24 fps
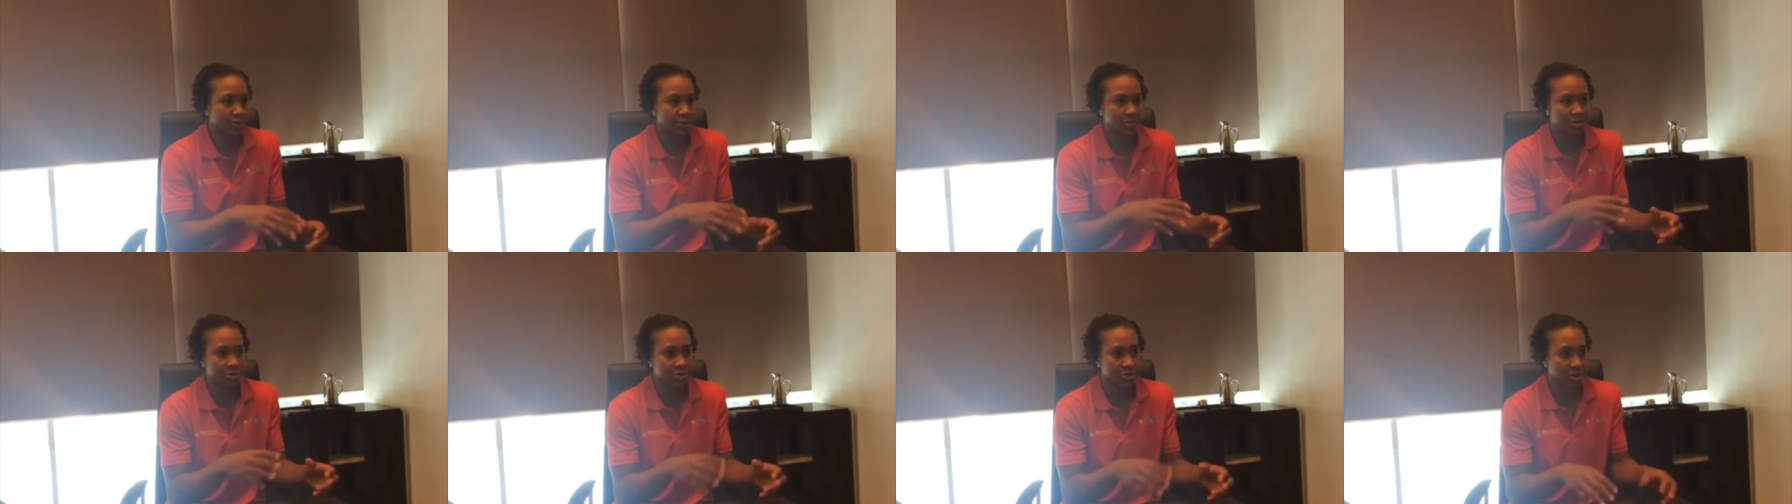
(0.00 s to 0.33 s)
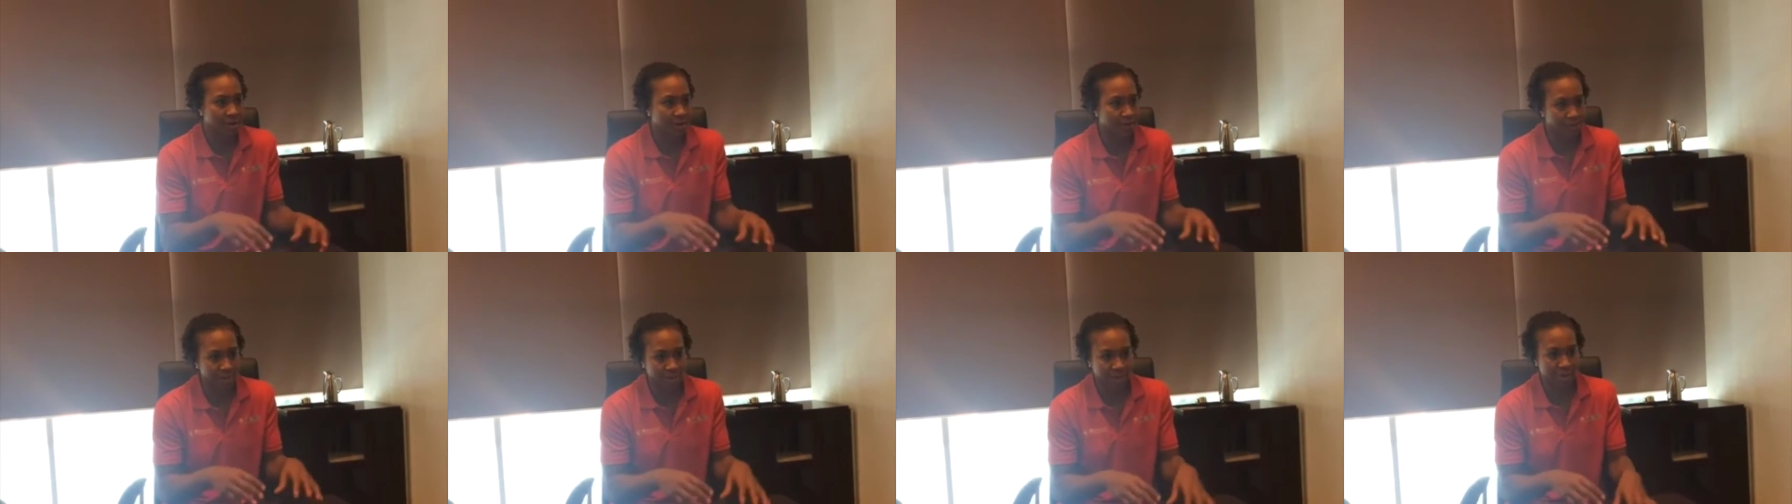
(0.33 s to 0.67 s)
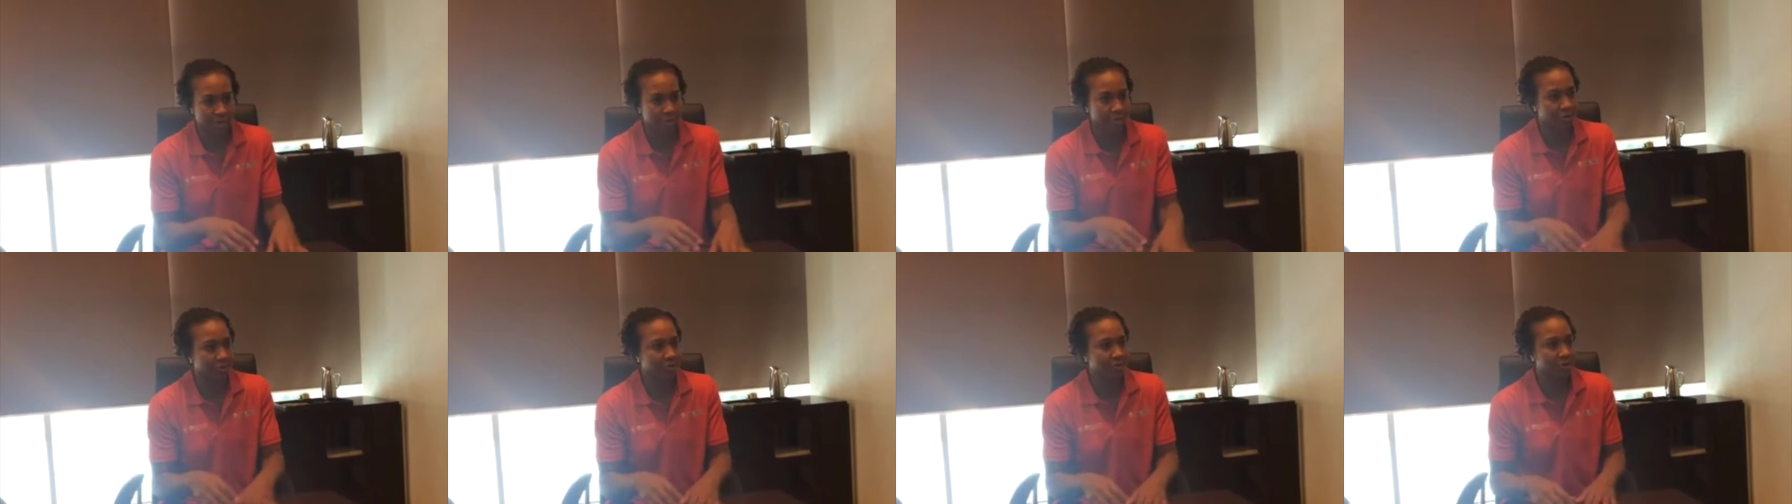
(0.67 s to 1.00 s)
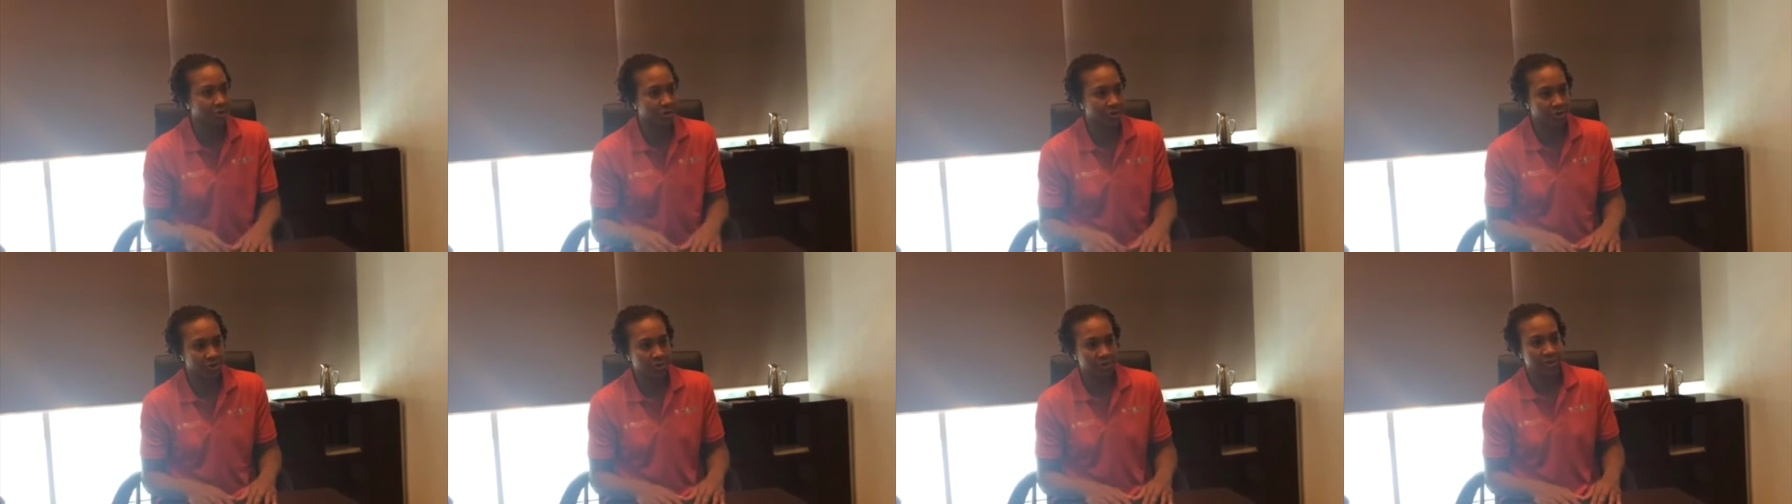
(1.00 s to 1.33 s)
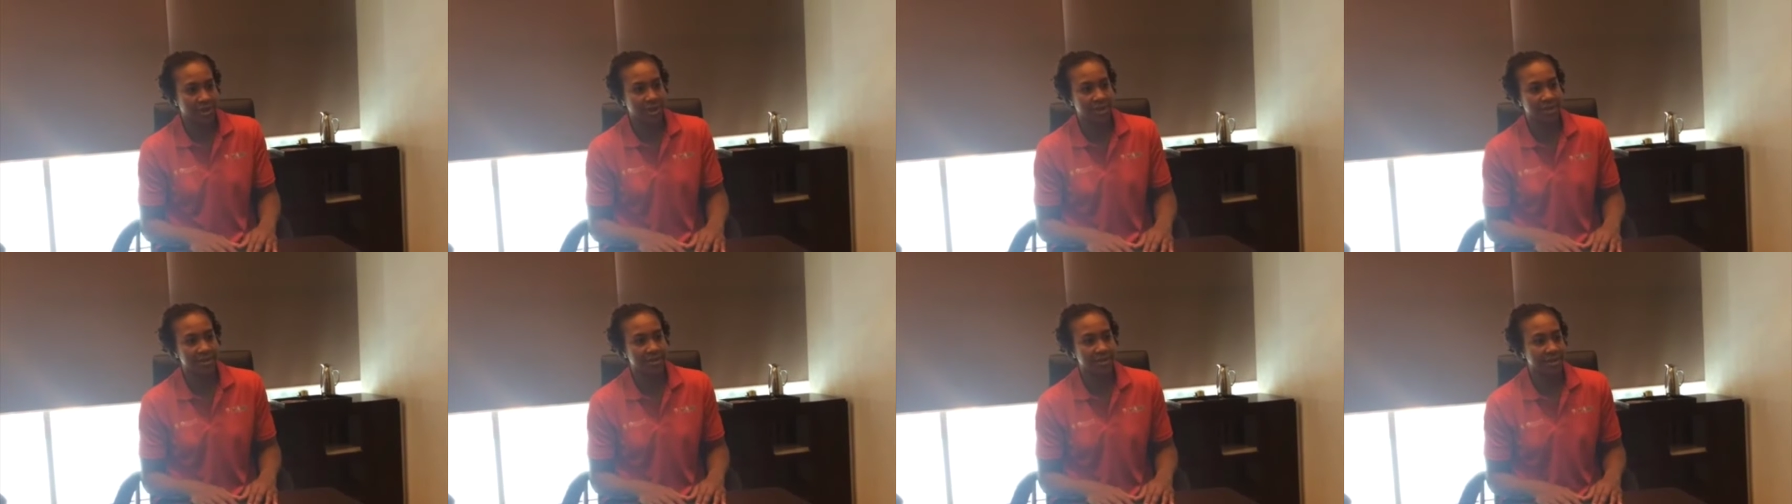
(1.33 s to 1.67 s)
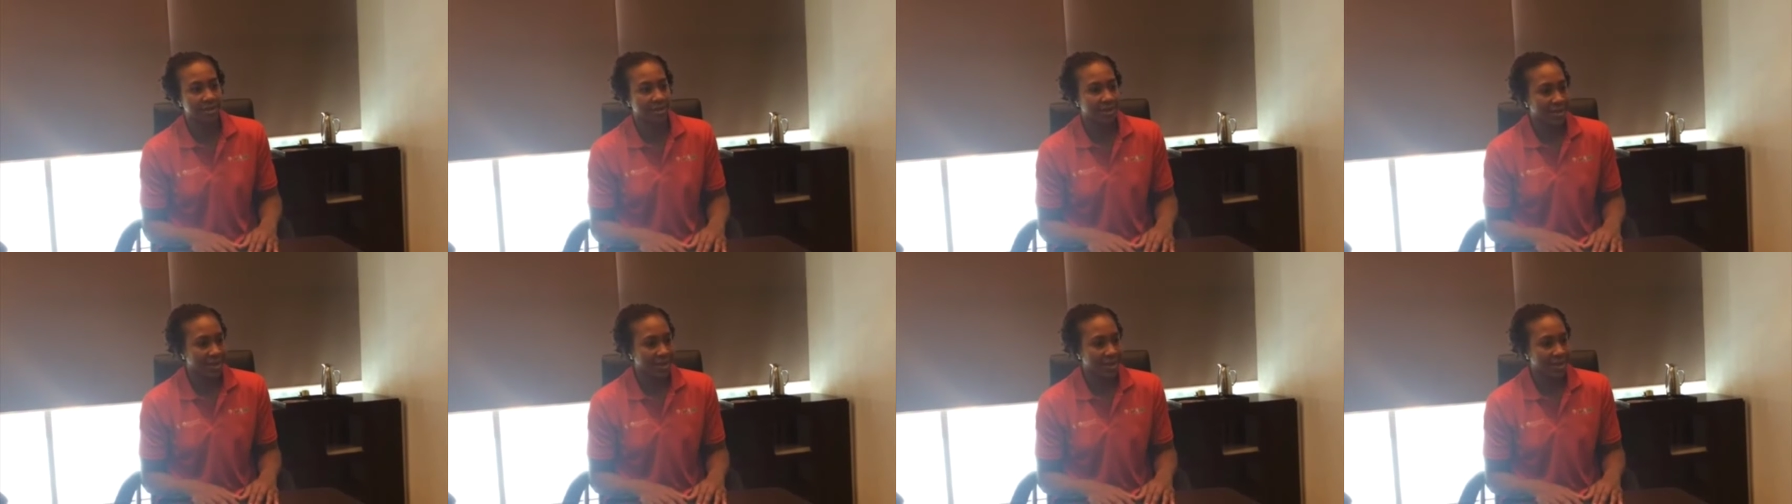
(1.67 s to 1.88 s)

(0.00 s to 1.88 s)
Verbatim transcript: or a player, you know that